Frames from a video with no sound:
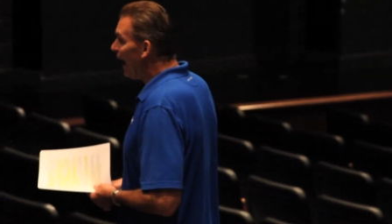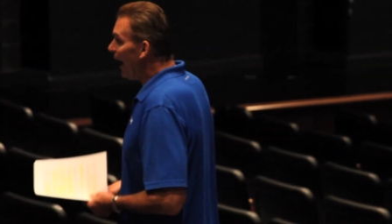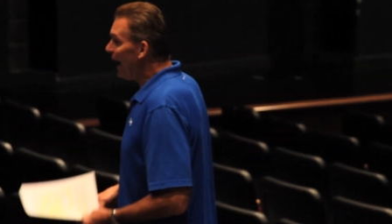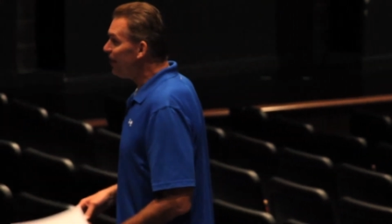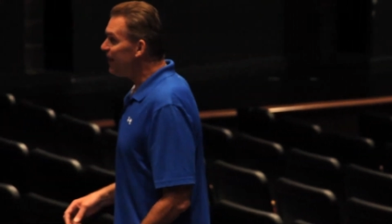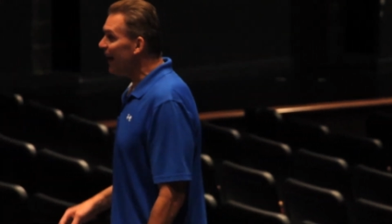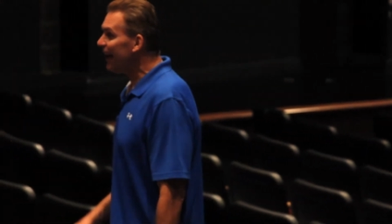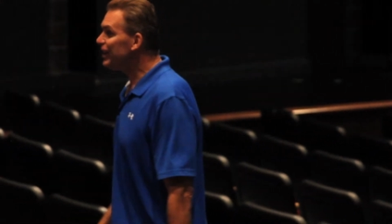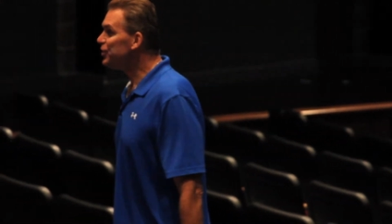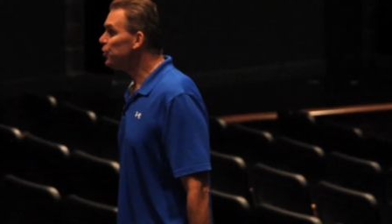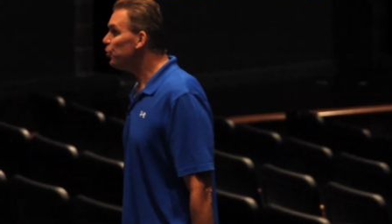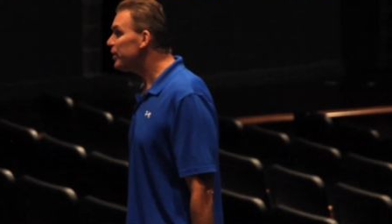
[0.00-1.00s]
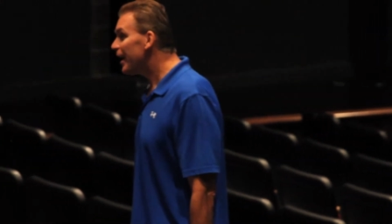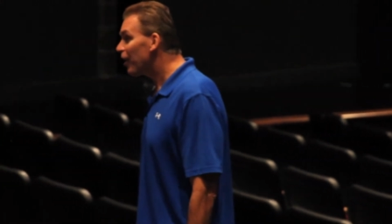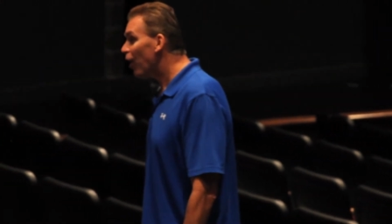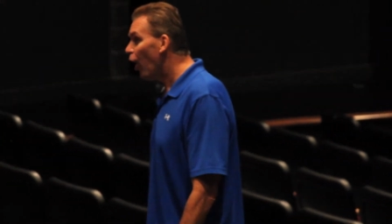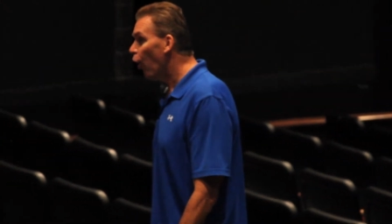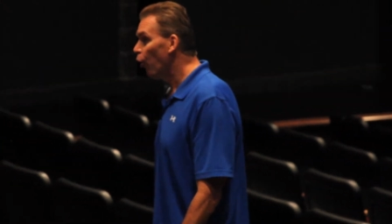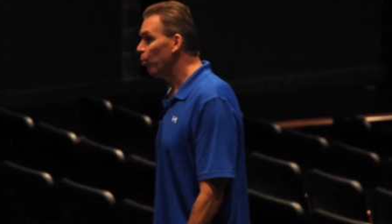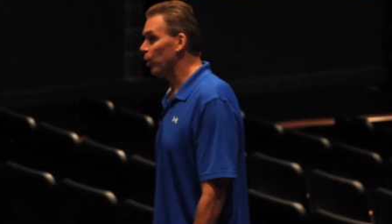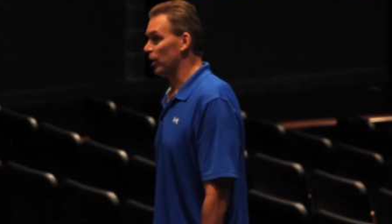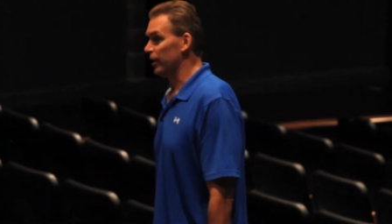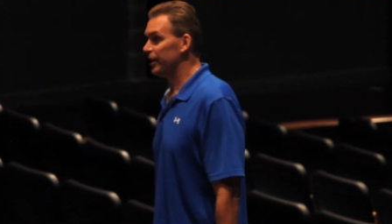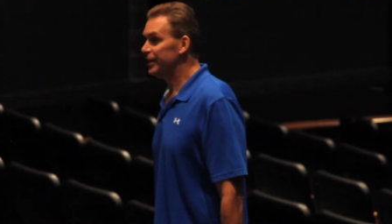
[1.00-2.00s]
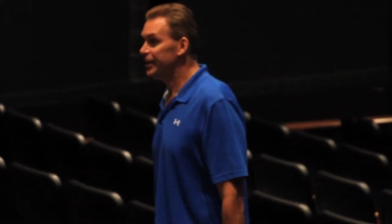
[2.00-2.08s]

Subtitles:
And they do their homework.